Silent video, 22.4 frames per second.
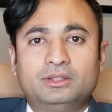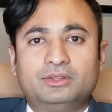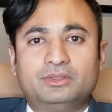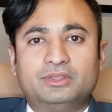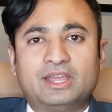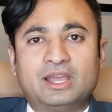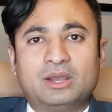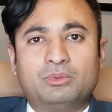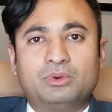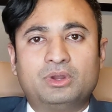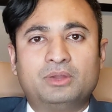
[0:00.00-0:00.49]

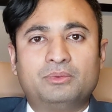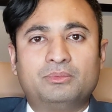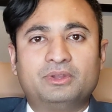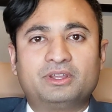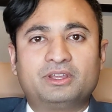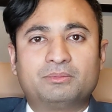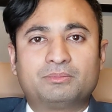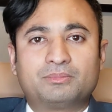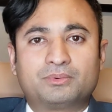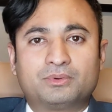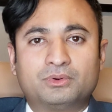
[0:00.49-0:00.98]
That way
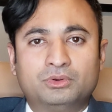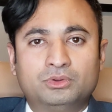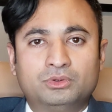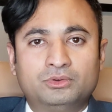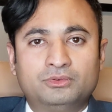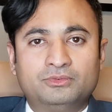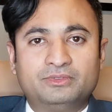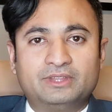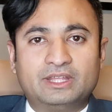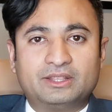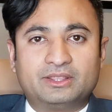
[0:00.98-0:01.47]
we can
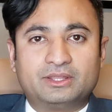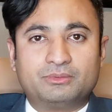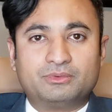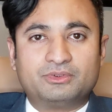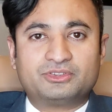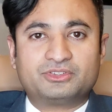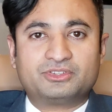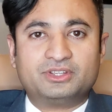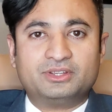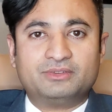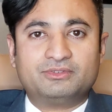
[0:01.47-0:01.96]
prove that they
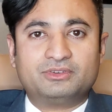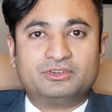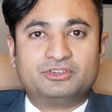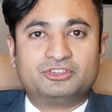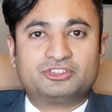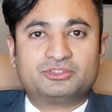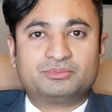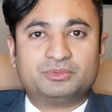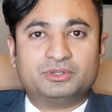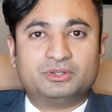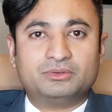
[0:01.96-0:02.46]
received your
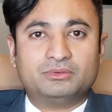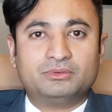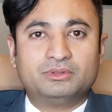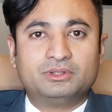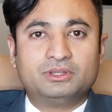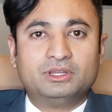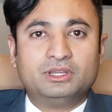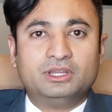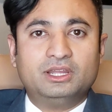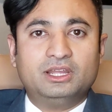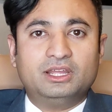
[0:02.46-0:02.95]
dispute,
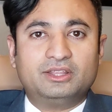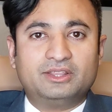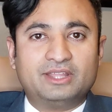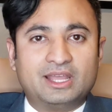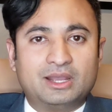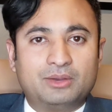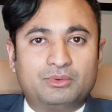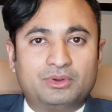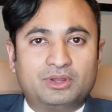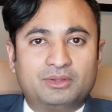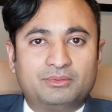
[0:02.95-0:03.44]
and
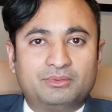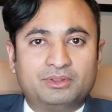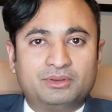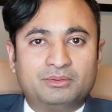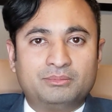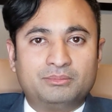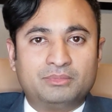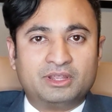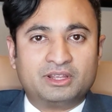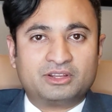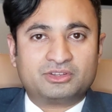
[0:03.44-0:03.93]
that way
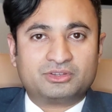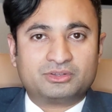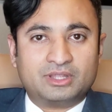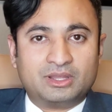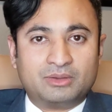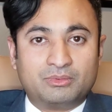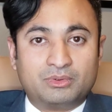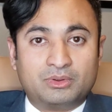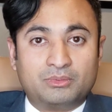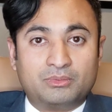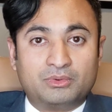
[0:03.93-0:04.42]

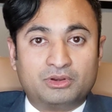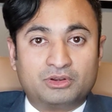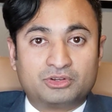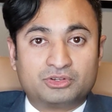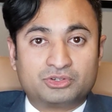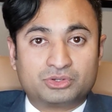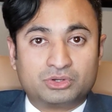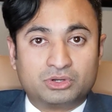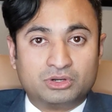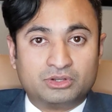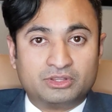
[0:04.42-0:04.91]
we're
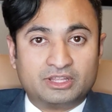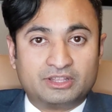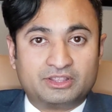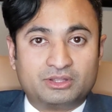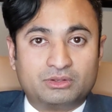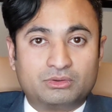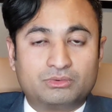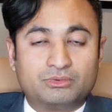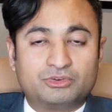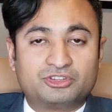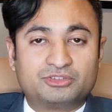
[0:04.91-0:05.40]
sure that
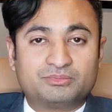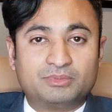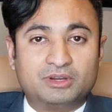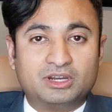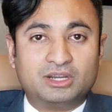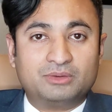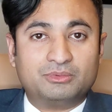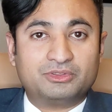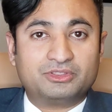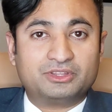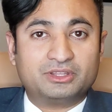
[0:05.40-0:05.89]
they'll
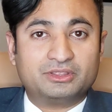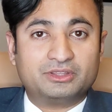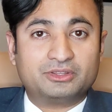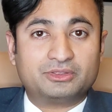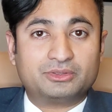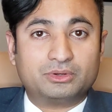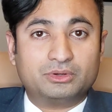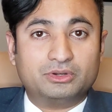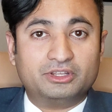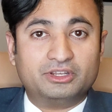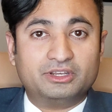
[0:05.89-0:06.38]
respond within the
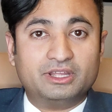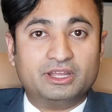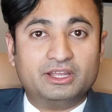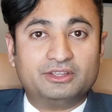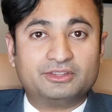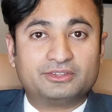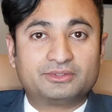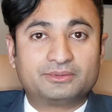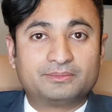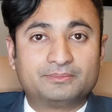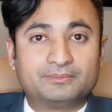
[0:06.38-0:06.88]
30
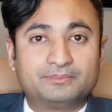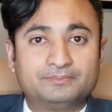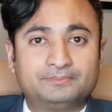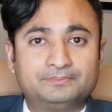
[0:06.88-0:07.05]
days.